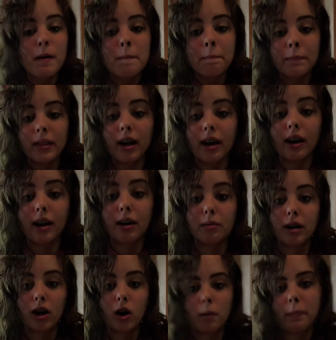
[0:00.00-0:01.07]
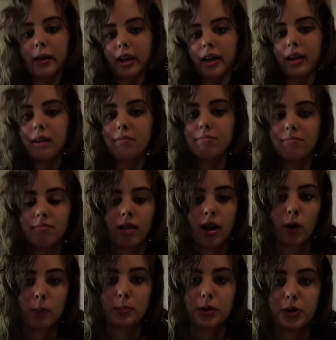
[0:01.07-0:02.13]
and I hope that it
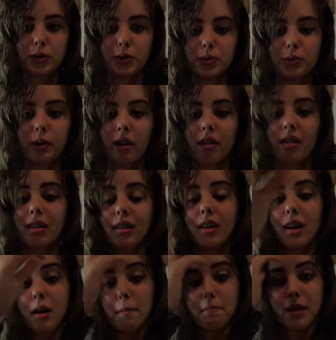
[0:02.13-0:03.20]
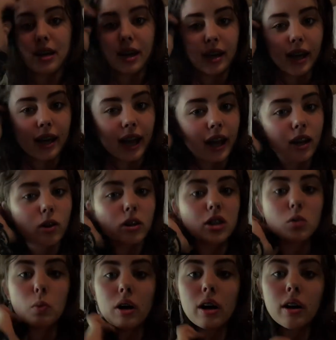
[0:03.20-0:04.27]
helped you with making a candle as
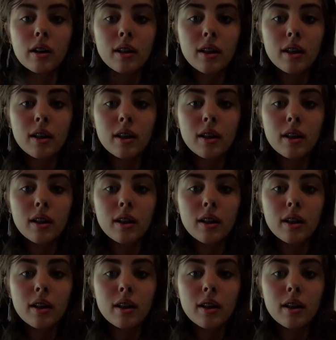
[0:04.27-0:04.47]
well.